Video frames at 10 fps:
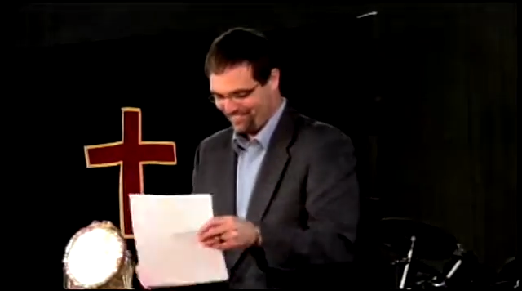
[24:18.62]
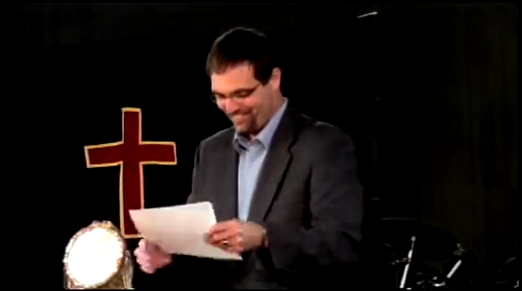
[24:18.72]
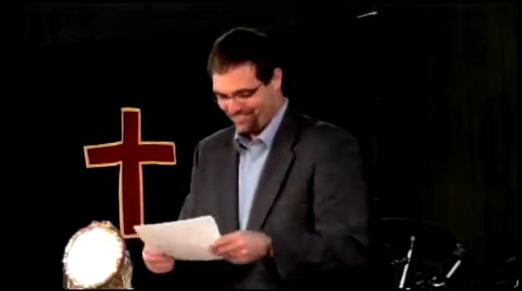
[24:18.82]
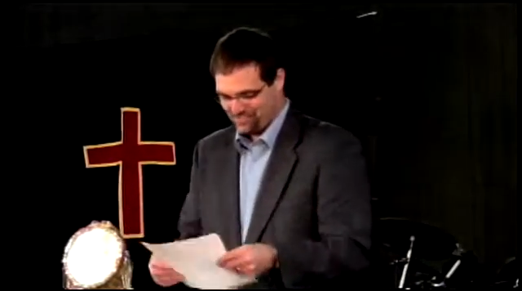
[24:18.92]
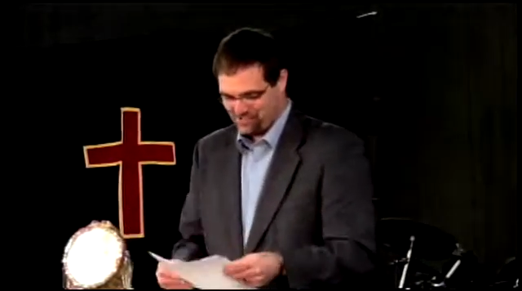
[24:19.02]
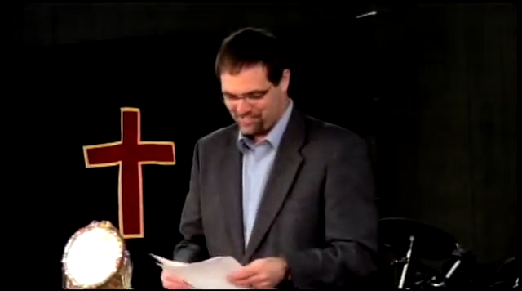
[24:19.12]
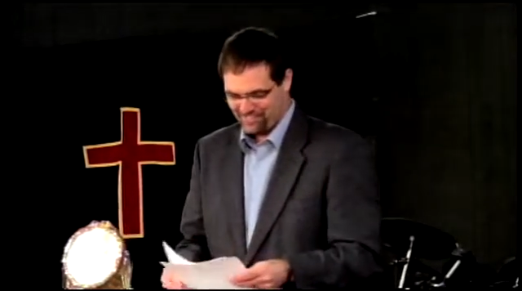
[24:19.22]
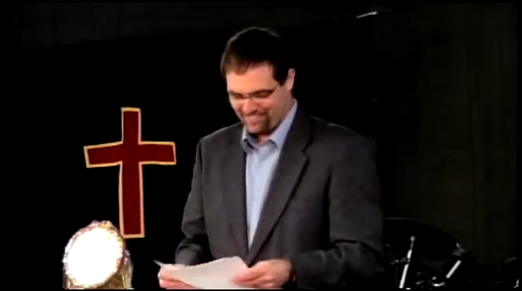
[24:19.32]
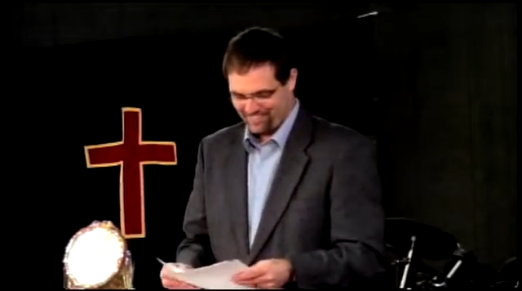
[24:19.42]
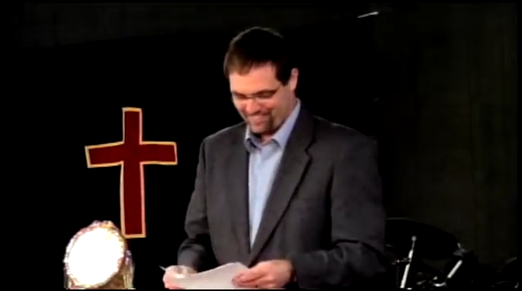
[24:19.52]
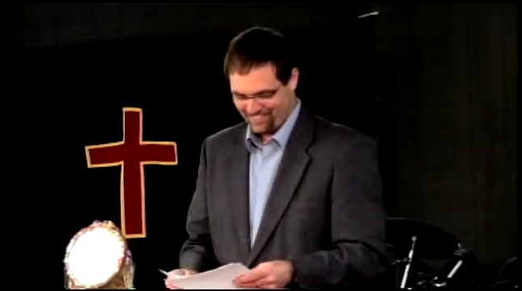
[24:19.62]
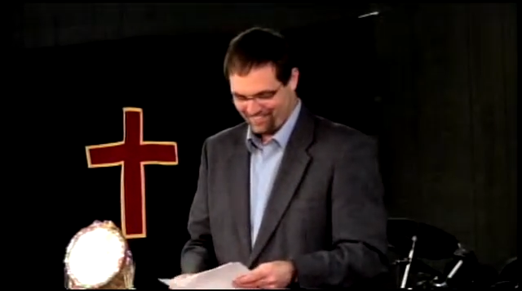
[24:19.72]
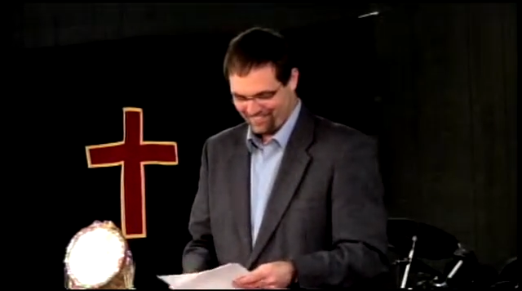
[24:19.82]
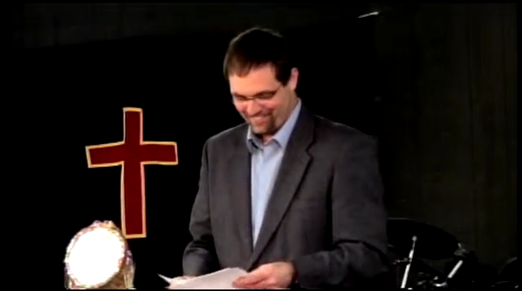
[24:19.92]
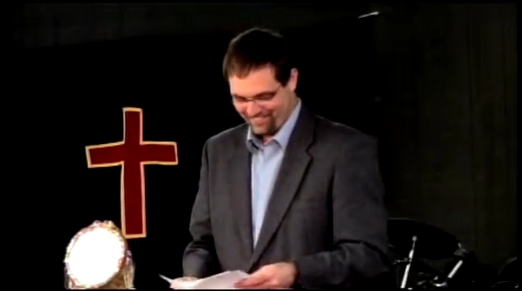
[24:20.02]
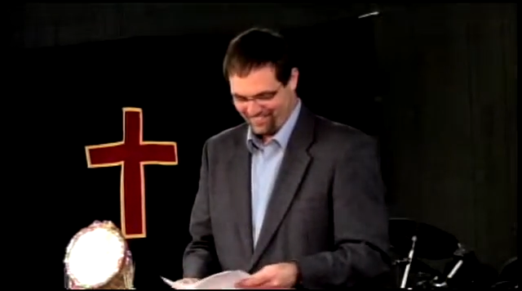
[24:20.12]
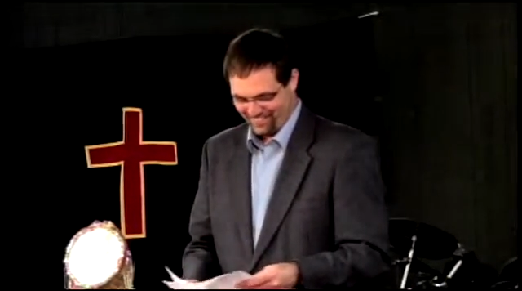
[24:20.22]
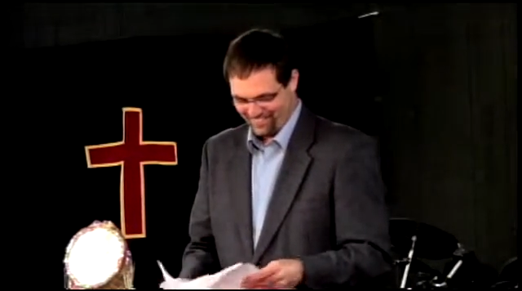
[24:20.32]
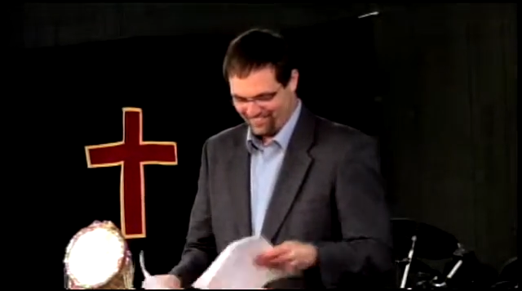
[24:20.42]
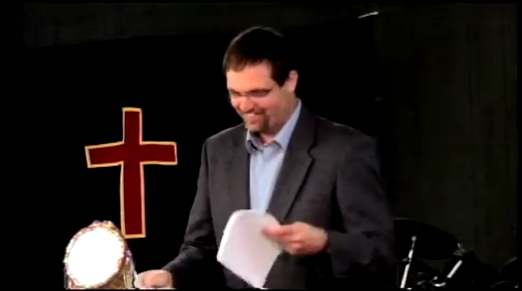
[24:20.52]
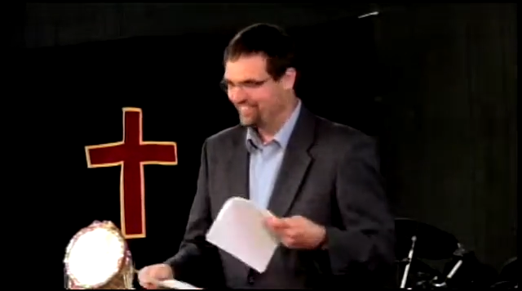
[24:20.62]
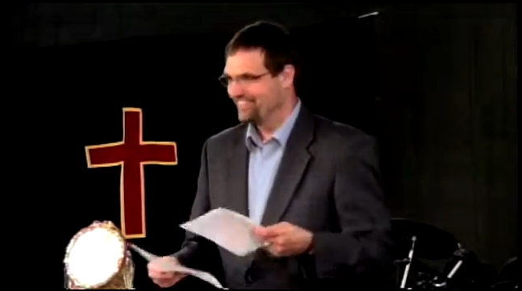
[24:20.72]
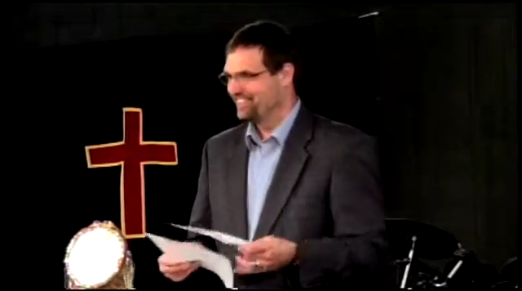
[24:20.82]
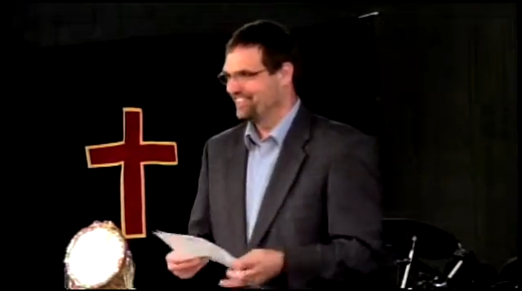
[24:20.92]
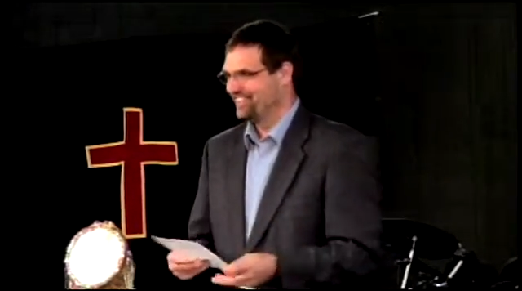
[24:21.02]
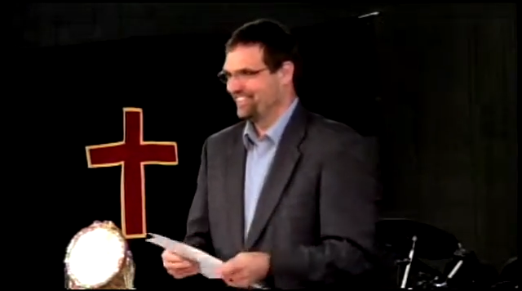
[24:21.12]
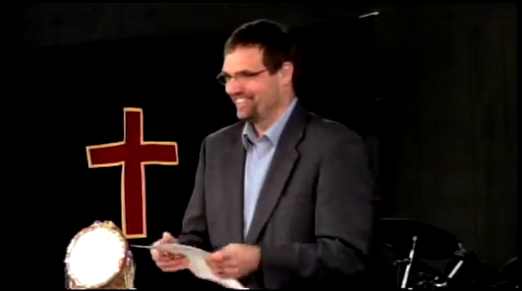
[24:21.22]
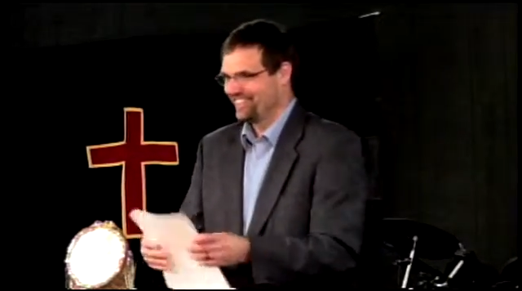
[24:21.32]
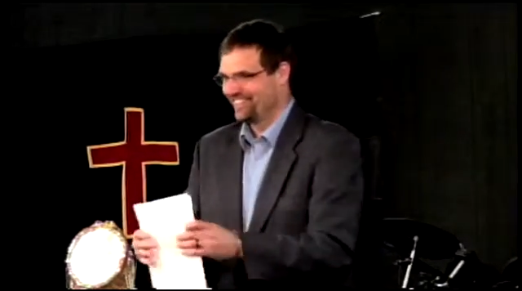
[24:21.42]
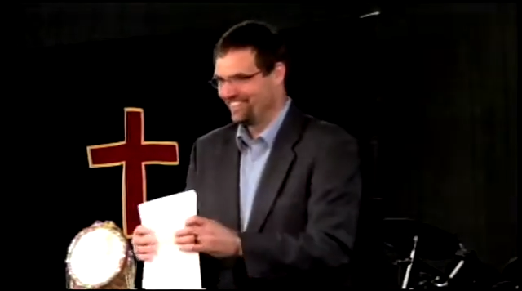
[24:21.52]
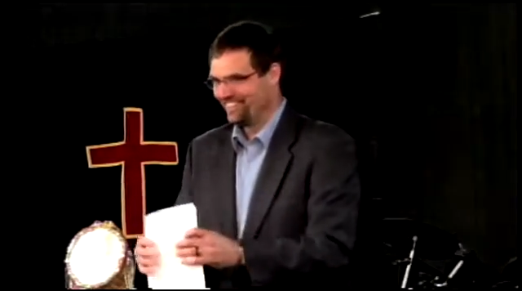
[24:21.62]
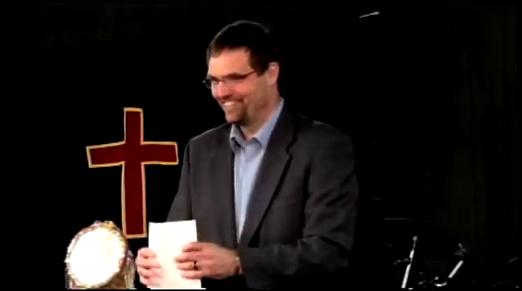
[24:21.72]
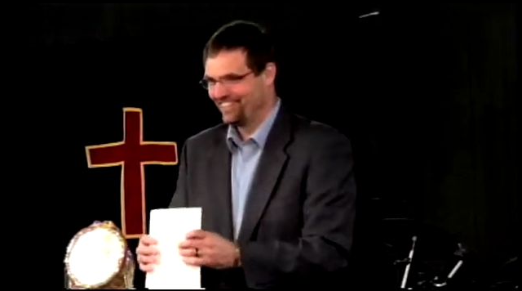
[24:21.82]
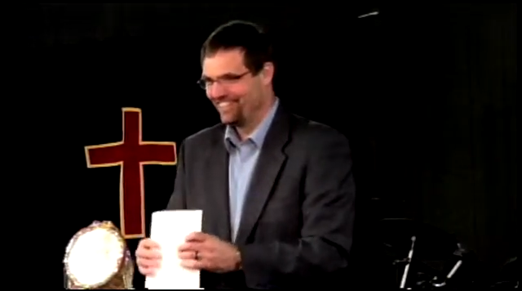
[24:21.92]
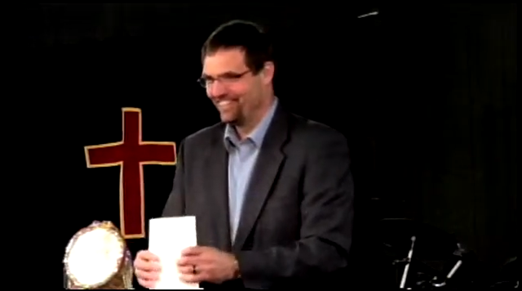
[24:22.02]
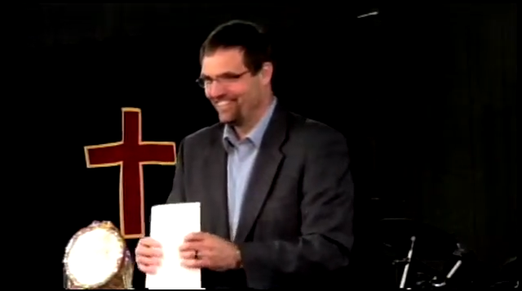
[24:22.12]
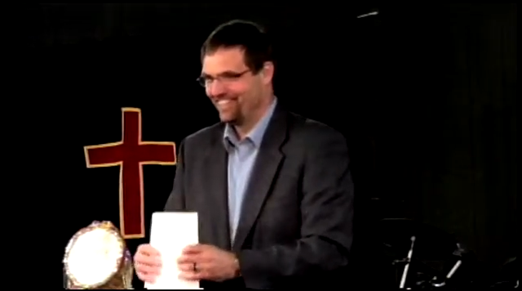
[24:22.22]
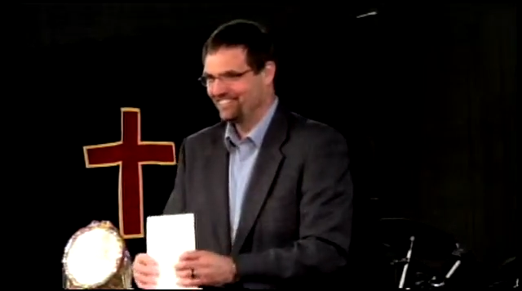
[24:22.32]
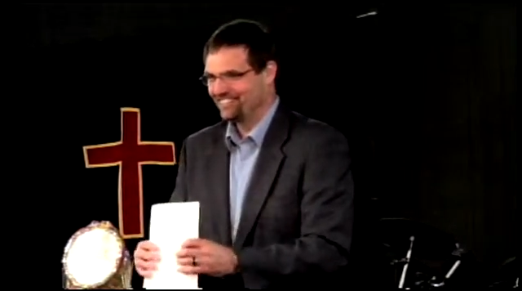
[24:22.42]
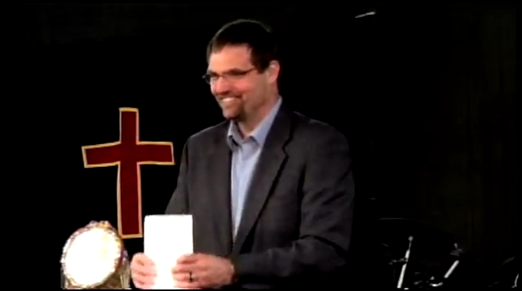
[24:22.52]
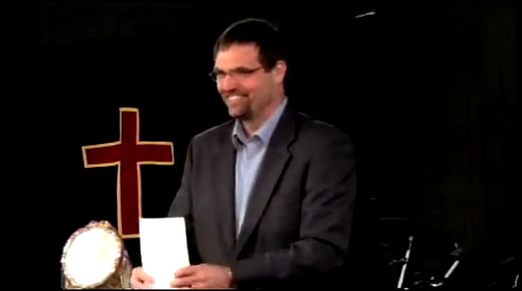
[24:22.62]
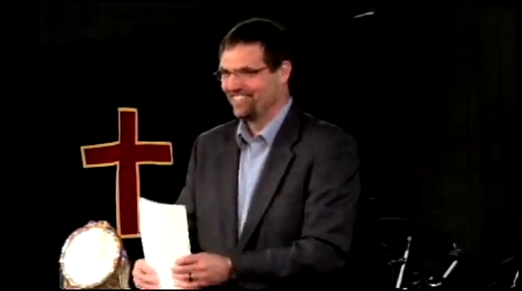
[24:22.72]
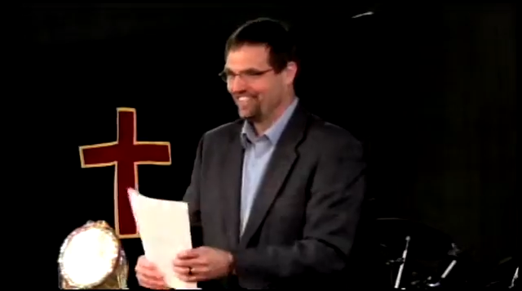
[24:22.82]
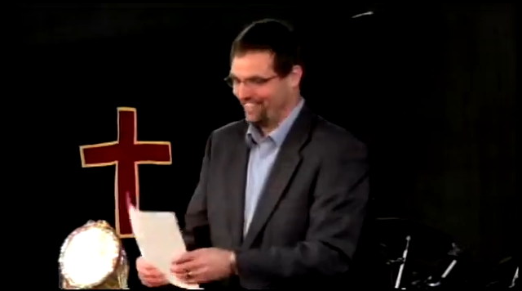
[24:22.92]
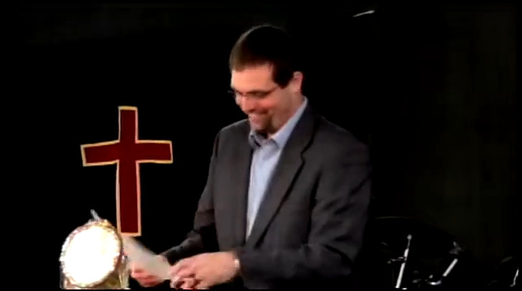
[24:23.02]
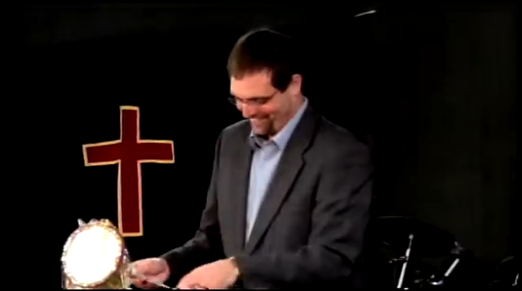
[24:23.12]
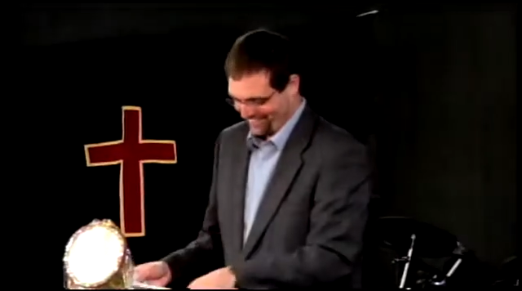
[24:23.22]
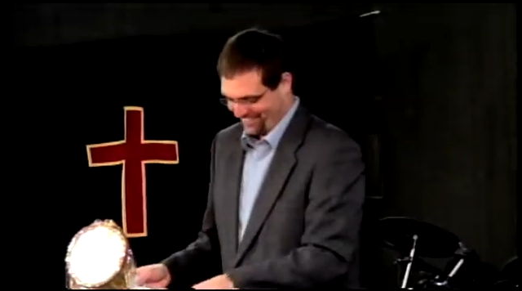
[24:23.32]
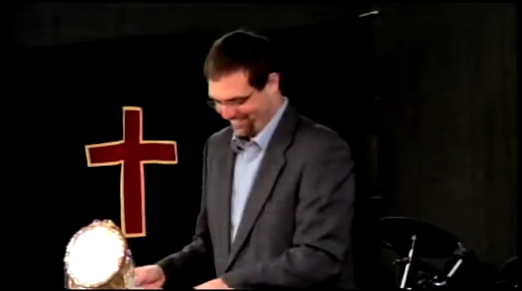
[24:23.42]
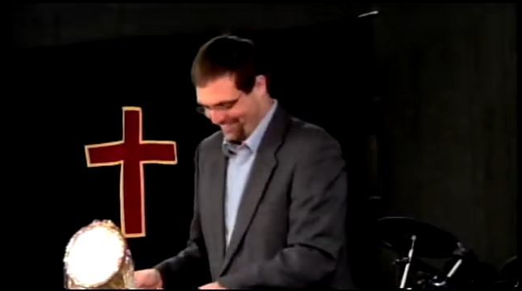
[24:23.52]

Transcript: [no speech]